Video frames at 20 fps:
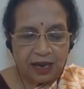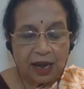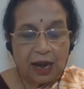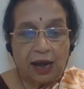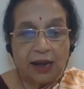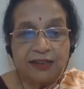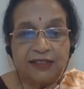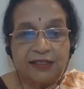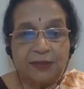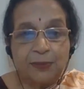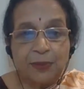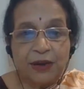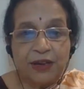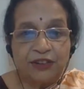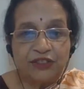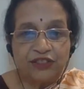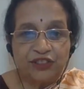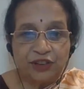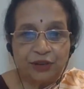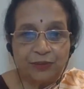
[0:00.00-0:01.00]

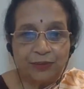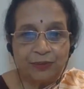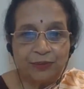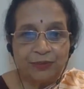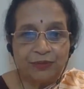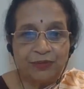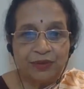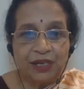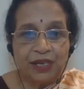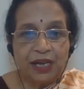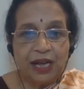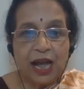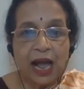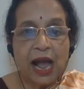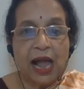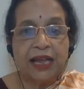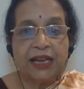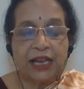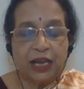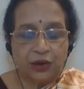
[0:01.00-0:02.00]
Asparsham,
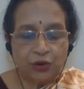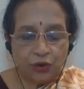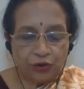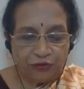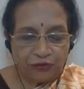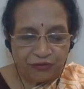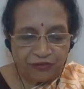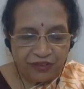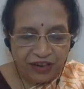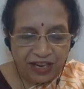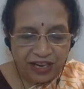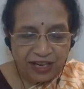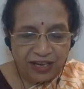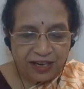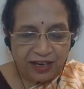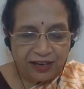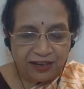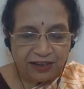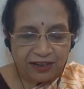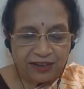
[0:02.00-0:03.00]
I cannot feel
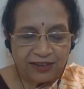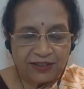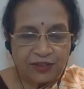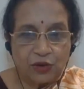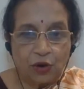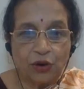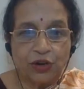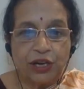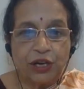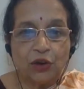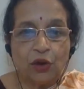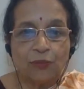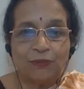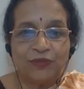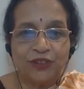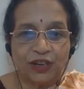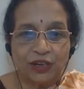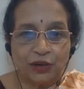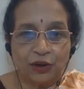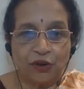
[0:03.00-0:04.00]
it. It's not an
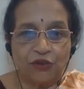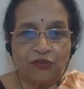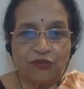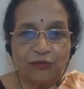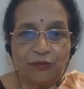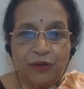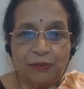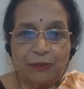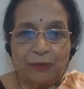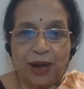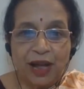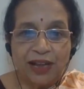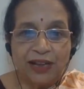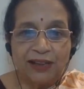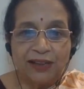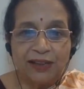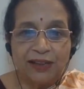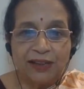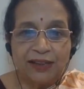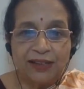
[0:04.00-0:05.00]
object of
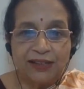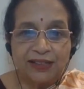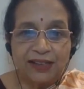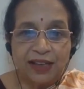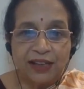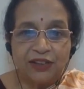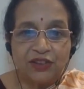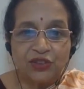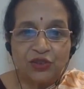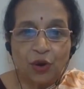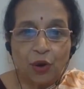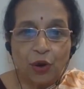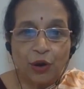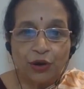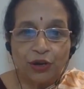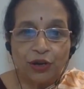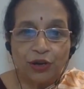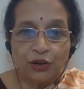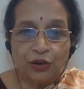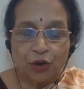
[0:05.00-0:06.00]
my sense
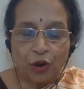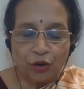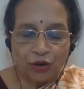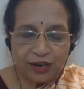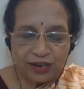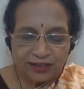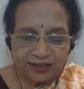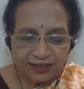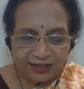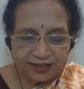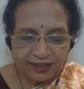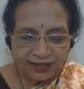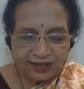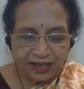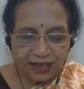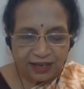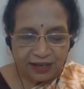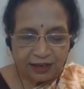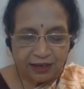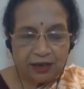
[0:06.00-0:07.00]
organ called as the
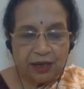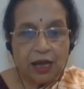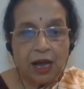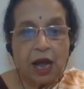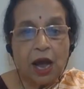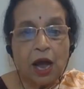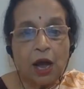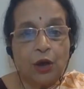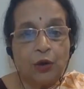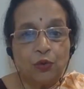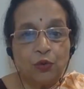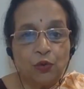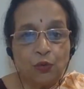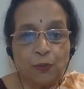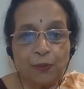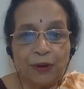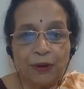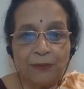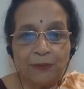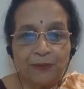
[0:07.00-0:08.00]
skin.
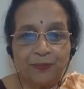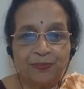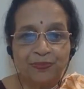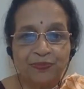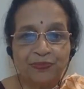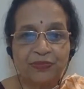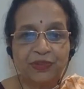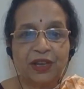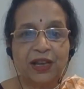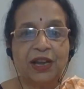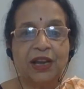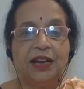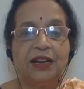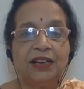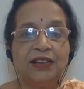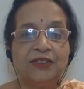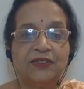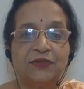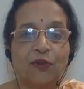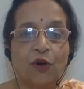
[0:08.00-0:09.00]
Arupam, it
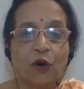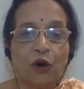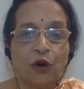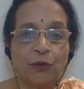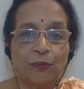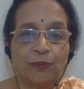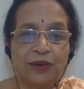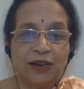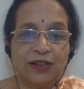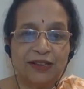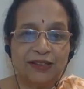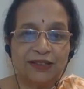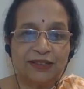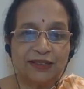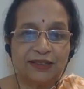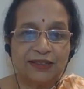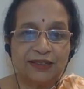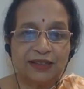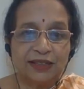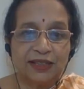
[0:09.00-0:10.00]
is
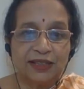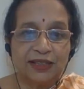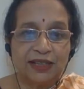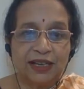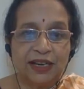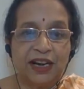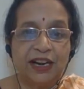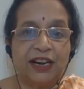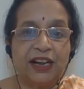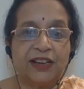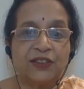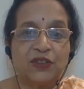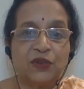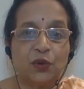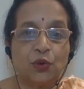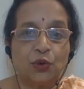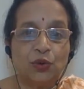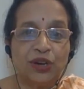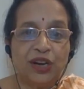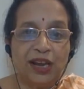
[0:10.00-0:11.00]
formless. It has
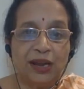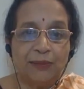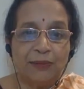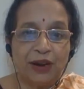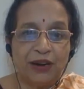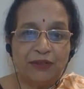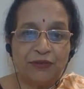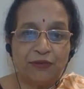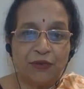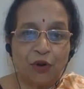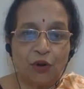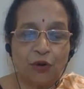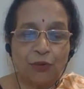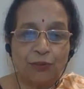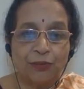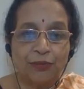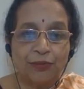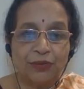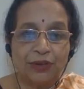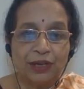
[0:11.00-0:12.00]
no name and
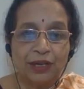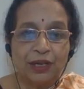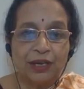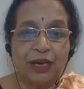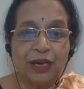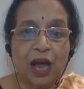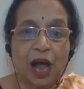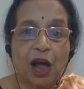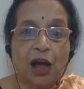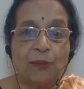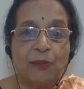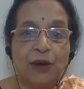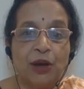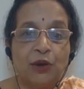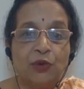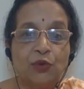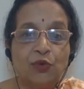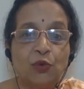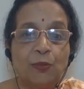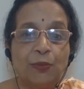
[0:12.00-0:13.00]
form. Nama
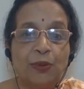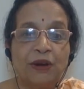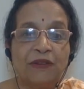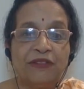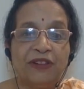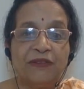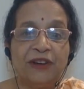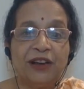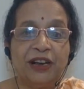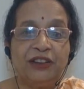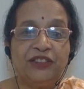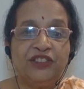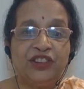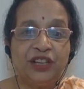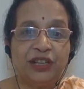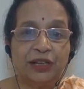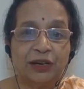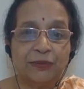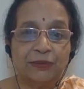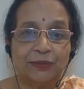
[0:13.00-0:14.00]
Rupa
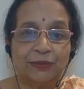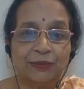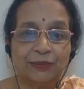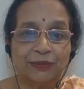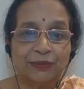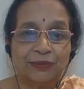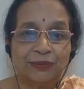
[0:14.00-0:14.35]
Vivarjitam.